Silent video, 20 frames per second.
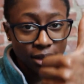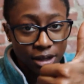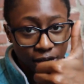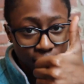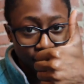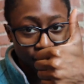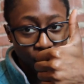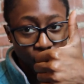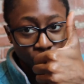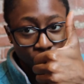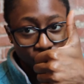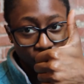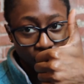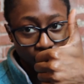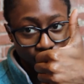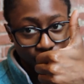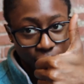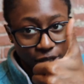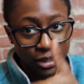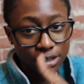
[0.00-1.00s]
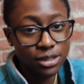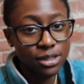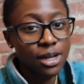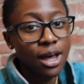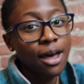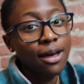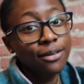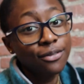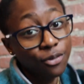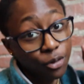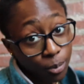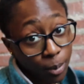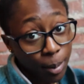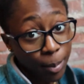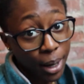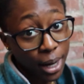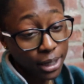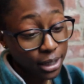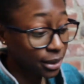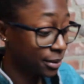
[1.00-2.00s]
a vote of confidence for my
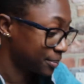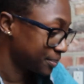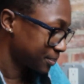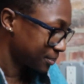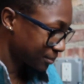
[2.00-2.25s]
body.